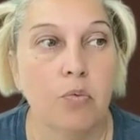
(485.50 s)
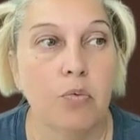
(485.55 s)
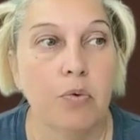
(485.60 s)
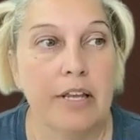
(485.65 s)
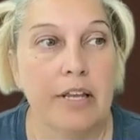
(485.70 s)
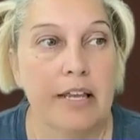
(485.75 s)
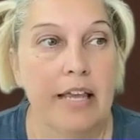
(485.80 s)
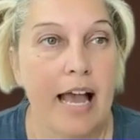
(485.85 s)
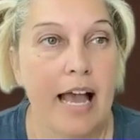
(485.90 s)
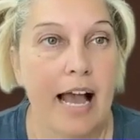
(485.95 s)

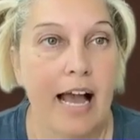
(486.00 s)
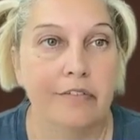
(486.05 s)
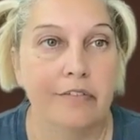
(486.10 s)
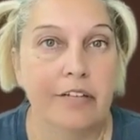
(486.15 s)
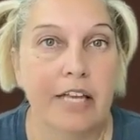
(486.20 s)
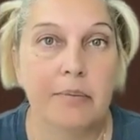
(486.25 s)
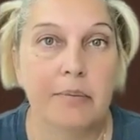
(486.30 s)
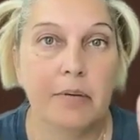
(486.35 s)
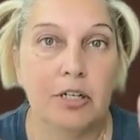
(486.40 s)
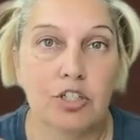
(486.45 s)
we have
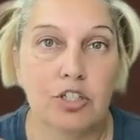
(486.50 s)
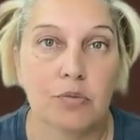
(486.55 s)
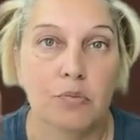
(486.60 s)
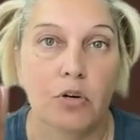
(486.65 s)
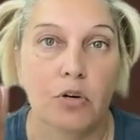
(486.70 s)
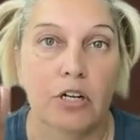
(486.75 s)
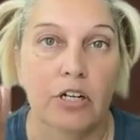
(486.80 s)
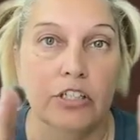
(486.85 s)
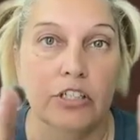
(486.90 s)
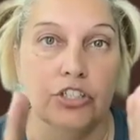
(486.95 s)
a much
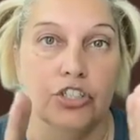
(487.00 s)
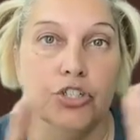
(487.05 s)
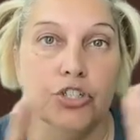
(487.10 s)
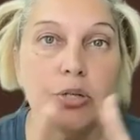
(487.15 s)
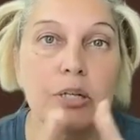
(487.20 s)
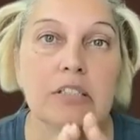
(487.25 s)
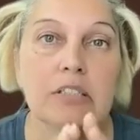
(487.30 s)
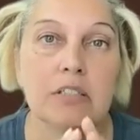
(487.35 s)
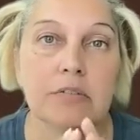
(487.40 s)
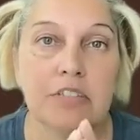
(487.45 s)
more
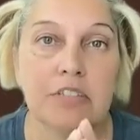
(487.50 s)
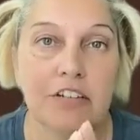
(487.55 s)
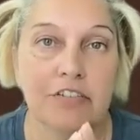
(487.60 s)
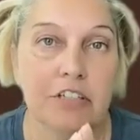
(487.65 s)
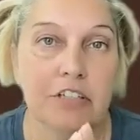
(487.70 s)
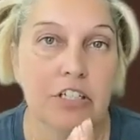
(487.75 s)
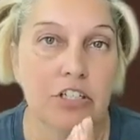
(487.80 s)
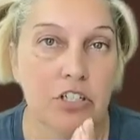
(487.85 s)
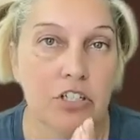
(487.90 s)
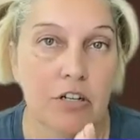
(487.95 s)
constrictive
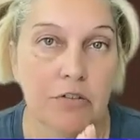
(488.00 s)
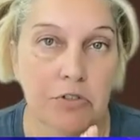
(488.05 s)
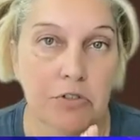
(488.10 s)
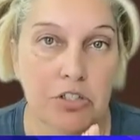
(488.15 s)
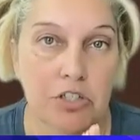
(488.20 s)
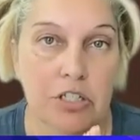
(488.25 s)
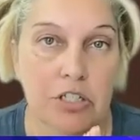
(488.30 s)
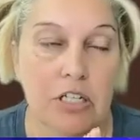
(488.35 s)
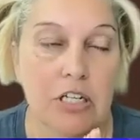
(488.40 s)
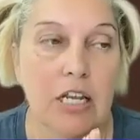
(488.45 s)
definition of
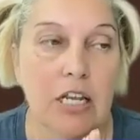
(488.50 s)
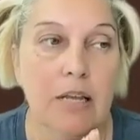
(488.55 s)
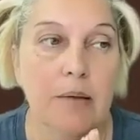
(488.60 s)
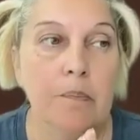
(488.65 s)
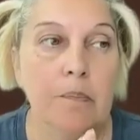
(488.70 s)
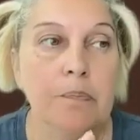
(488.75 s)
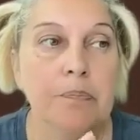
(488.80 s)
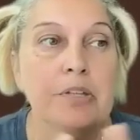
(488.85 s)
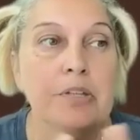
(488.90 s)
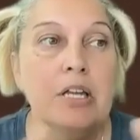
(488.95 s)
virginity.
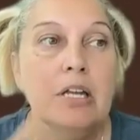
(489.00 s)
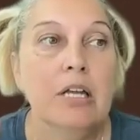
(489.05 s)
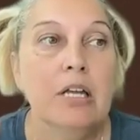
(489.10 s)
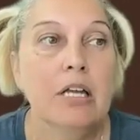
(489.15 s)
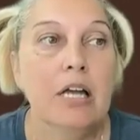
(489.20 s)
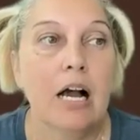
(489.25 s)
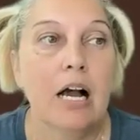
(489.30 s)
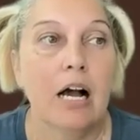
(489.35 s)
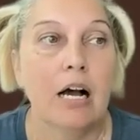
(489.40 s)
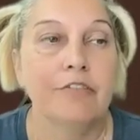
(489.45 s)

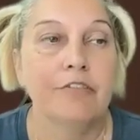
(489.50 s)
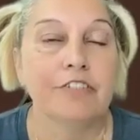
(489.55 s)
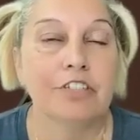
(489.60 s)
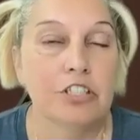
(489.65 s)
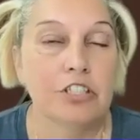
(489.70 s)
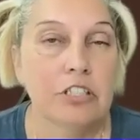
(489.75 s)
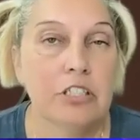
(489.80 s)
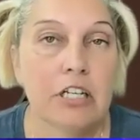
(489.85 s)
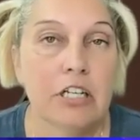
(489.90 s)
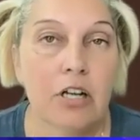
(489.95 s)

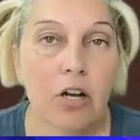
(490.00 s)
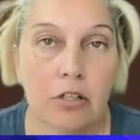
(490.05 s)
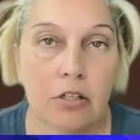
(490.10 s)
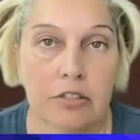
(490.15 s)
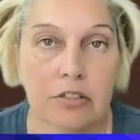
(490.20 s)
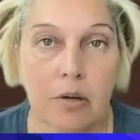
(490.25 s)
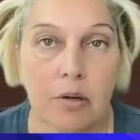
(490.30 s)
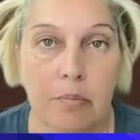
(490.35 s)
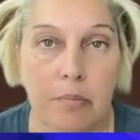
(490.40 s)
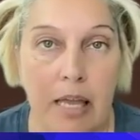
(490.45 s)
Virginity
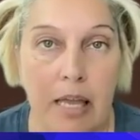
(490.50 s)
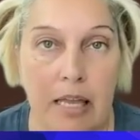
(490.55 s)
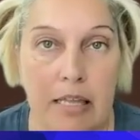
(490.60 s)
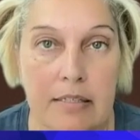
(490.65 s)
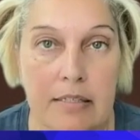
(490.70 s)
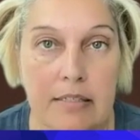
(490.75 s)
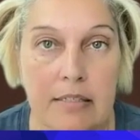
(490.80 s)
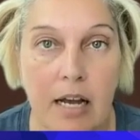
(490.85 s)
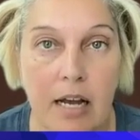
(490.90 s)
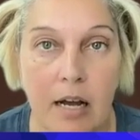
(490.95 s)
also
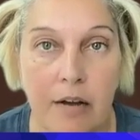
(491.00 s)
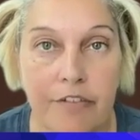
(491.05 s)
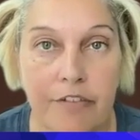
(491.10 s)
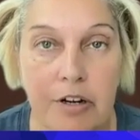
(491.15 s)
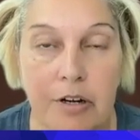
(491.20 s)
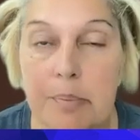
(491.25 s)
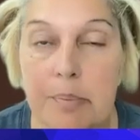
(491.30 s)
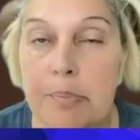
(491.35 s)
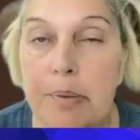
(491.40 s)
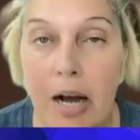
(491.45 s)
meant a
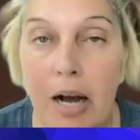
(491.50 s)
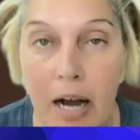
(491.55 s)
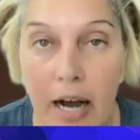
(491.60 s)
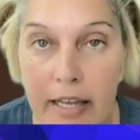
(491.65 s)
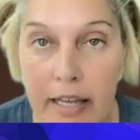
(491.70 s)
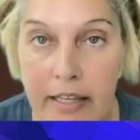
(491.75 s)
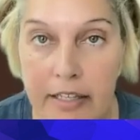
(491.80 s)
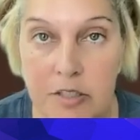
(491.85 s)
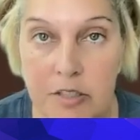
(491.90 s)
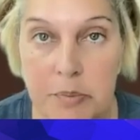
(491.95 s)
very
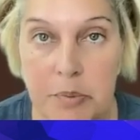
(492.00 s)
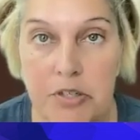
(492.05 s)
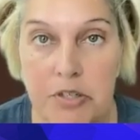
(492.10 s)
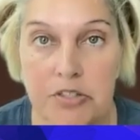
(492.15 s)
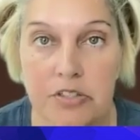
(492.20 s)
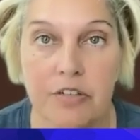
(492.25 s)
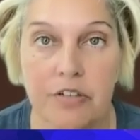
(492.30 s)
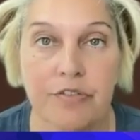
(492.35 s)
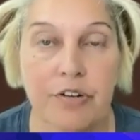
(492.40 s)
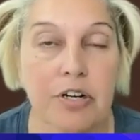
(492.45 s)
pious
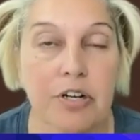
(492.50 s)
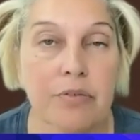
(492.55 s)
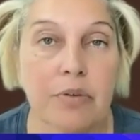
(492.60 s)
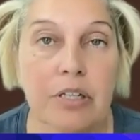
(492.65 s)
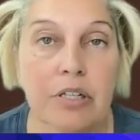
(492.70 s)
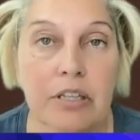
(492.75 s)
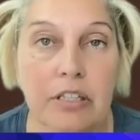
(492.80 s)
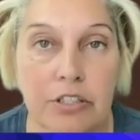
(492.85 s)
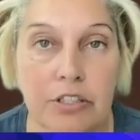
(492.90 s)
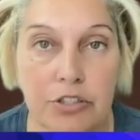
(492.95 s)
person, a very
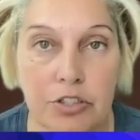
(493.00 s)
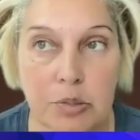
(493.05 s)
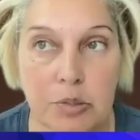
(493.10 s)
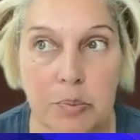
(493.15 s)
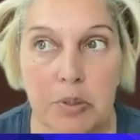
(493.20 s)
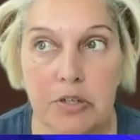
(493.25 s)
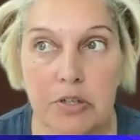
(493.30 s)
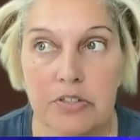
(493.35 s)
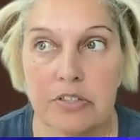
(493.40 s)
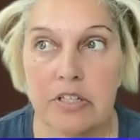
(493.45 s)
religious
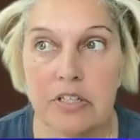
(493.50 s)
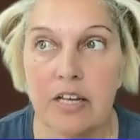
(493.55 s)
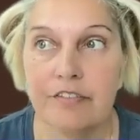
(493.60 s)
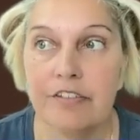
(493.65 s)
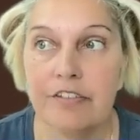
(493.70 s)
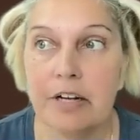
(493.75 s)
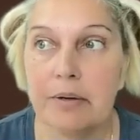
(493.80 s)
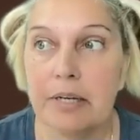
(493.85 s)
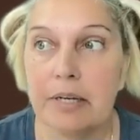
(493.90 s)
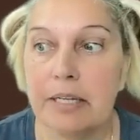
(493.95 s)
person, a
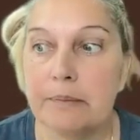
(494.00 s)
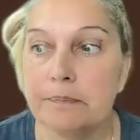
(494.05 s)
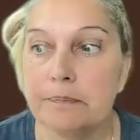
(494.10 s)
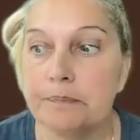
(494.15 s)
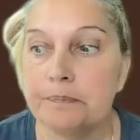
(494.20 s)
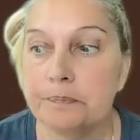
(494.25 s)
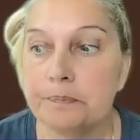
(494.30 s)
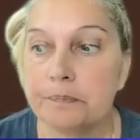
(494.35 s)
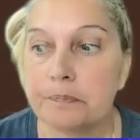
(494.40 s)
very